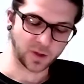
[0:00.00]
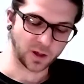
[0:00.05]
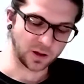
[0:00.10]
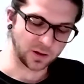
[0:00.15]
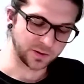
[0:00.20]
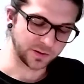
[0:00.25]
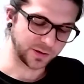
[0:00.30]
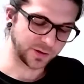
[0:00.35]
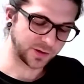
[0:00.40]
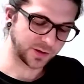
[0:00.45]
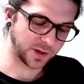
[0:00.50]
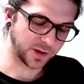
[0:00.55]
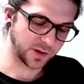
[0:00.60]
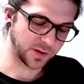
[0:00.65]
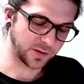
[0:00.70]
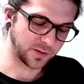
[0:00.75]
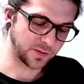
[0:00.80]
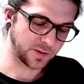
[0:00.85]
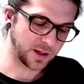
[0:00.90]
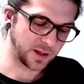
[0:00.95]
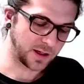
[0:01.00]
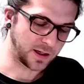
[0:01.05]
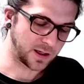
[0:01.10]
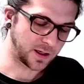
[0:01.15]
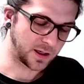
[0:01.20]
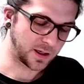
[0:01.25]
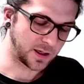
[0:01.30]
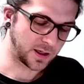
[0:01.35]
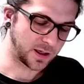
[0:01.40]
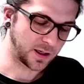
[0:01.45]
So
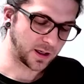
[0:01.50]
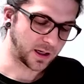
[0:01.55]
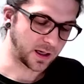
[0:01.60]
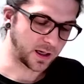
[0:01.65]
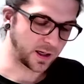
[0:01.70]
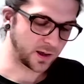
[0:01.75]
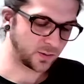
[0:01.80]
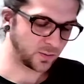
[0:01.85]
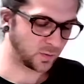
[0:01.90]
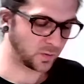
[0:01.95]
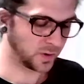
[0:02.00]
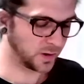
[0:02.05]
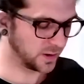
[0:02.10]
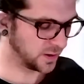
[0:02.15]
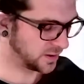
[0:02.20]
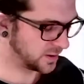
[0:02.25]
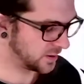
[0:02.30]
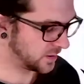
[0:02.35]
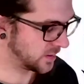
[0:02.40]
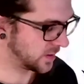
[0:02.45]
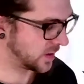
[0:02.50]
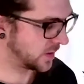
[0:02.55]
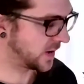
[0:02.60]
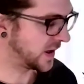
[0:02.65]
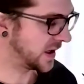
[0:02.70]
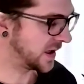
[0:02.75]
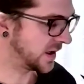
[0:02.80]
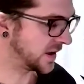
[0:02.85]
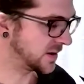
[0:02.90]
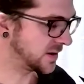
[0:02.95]
uh, I will go
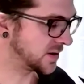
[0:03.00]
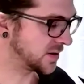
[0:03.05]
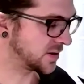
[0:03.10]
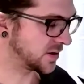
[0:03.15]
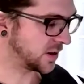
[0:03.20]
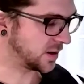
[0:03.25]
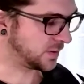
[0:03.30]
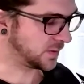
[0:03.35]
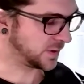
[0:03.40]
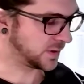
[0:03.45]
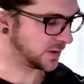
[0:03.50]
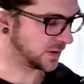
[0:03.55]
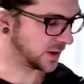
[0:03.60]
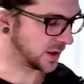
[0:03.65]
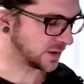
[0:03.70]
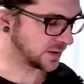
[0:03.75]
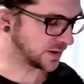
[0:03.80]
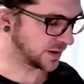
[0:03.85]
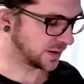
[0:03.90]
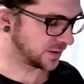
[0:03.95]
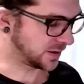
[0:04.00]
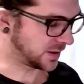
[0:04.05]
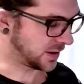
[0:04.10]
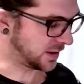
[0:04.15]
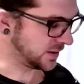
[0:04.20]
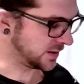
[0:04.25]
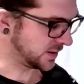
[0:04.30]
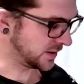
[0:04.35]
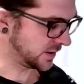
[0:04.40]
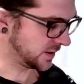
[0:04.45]
ahead and start with your Celtic
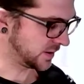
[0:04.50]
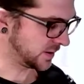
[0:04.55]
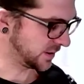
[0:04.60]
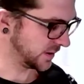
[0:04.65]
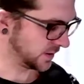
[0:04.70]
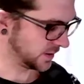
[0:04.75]
Cross.